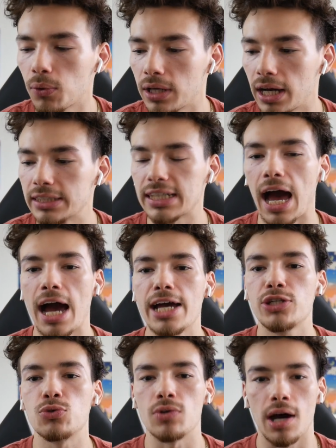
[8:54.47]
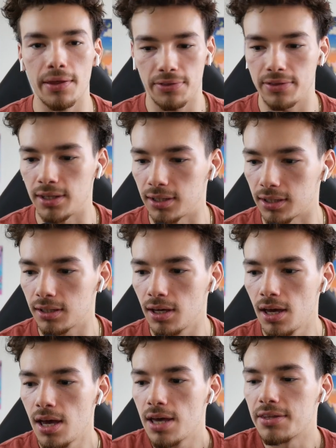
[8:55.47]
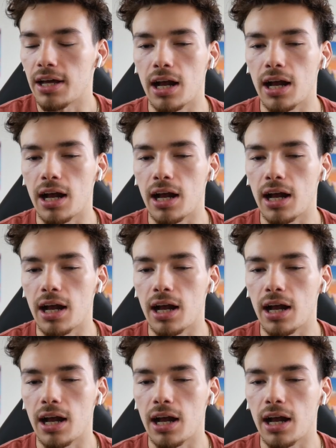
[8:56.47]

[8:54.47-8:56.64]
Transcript: Guys, I do not think that